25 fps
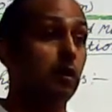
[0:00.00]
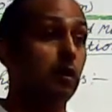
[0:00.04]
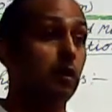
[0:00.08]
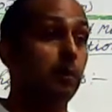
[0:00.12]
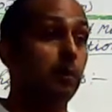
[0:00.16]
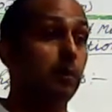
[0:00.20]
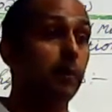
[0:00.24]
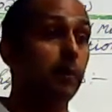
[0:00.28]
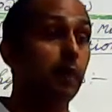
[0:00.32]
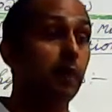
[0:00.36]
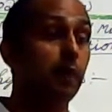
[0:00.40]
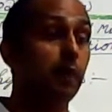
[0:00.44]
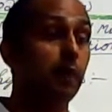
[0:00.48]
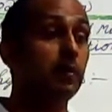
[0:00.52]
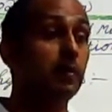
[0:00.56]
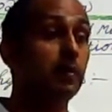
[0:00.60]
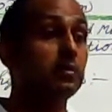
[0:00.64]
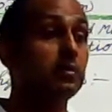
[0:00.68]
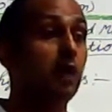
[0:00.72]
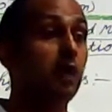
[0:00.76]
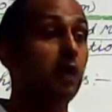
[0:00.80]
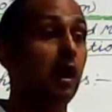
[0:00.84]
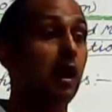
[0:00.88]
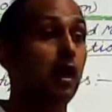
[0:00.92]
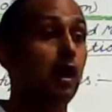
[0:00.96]
vitamins
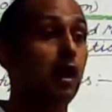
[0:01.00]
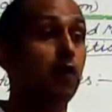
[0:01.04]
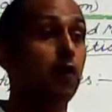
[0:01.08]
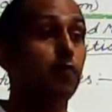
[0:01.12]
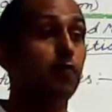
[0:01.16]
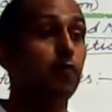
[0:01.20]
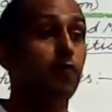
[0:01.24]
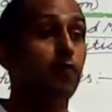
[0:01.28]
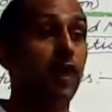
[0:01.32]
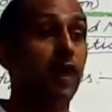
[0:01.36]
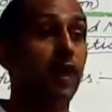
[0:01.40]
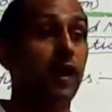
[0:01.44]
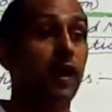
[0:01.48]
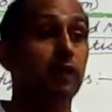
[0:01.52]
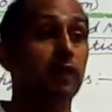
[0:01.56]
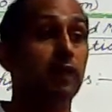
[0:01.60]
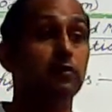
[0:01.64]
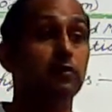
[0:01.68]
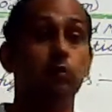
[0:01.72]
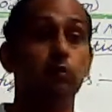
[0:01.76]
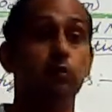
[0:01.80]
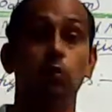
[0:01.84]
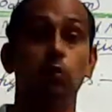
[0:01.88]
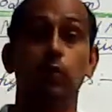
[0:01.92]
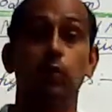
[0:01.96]
are fat
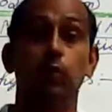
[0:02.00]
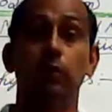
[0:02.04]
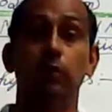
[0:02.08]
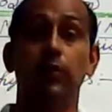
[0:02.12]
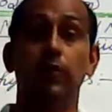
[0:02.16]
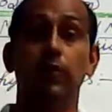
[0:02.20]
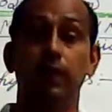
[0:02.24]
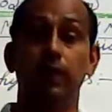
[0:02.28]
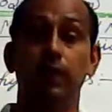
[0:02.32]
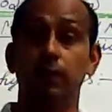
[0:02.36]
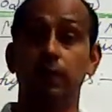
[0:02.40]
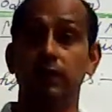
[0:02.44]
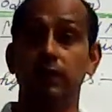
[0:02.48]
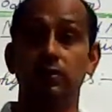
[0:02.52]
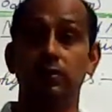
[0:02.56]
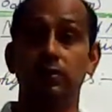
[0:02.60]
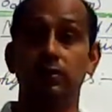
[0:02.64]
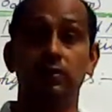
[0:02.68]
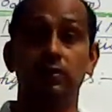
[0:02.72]
soluble vitamins?